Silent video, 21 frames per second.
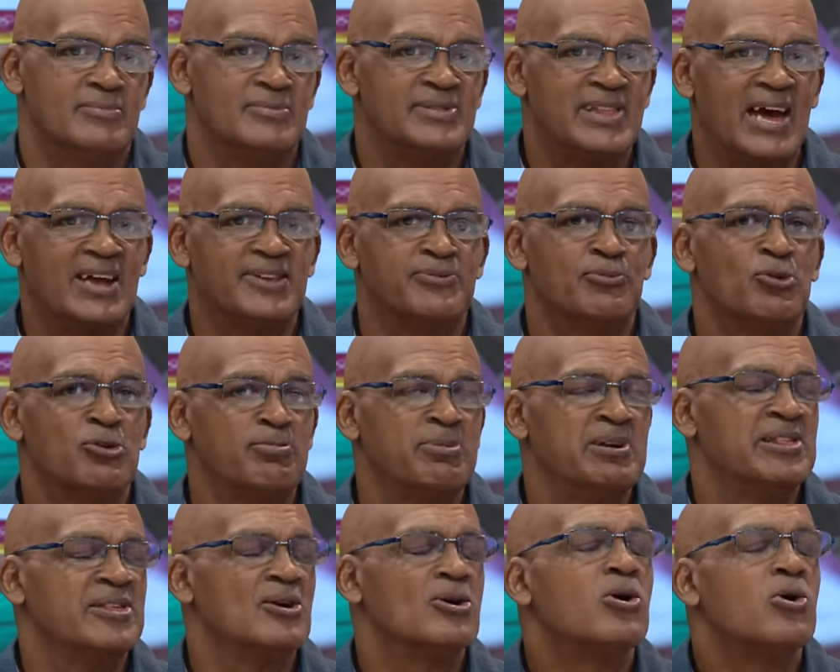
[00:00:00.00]
that would
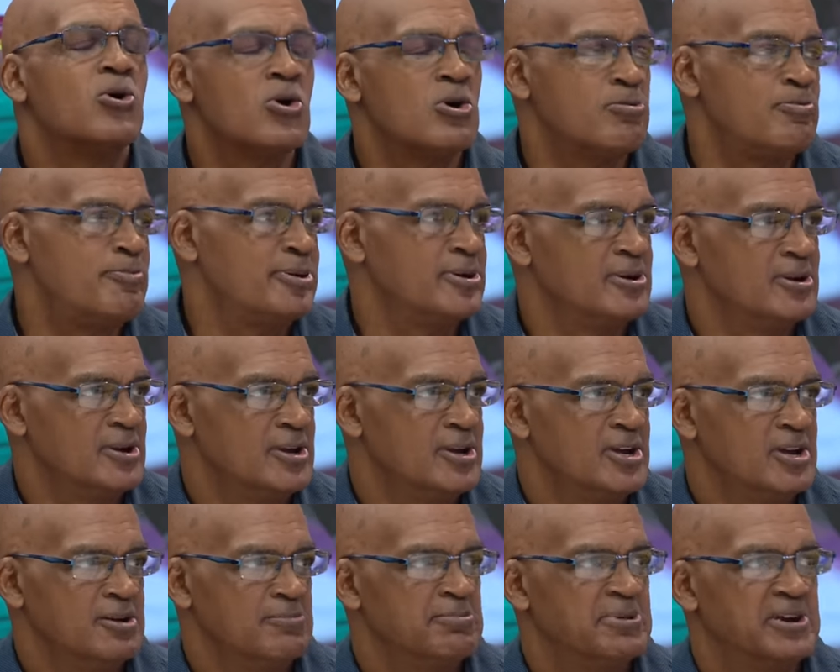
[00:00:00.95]
be the hope. Yes.